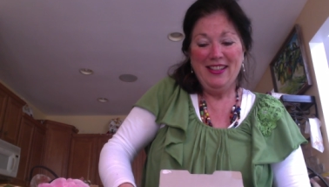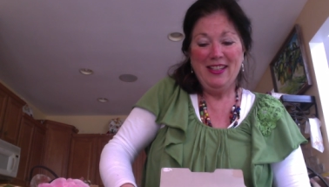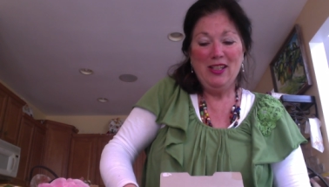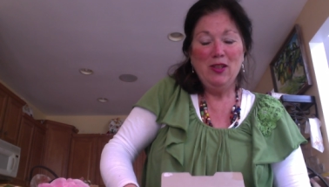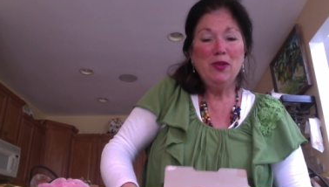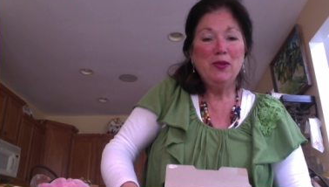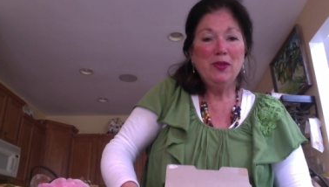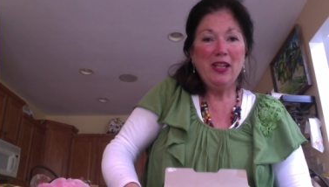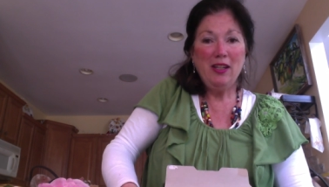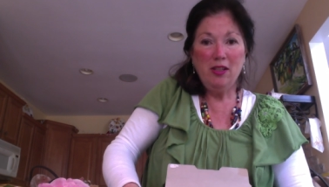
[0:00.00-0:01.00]
you
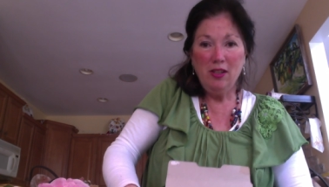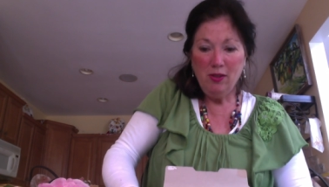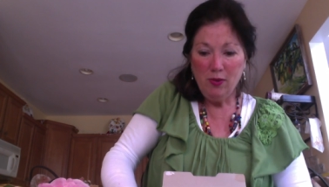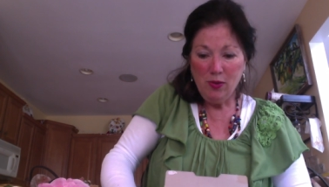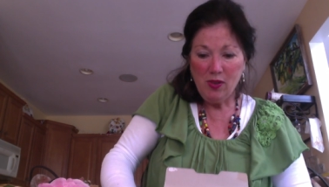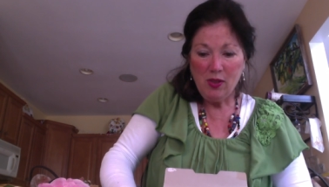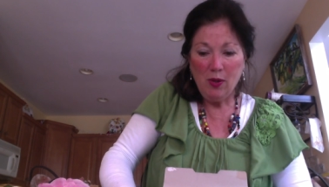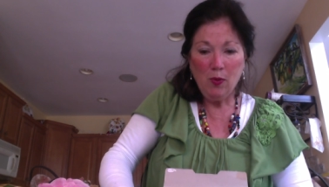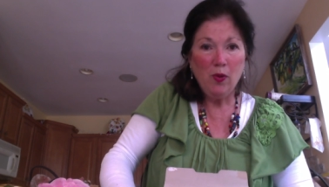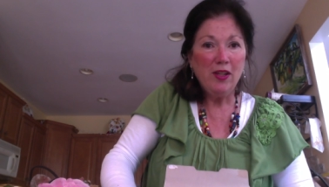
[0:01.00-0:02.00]
can use
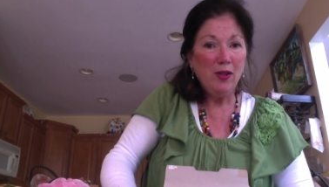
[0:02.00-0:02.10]
what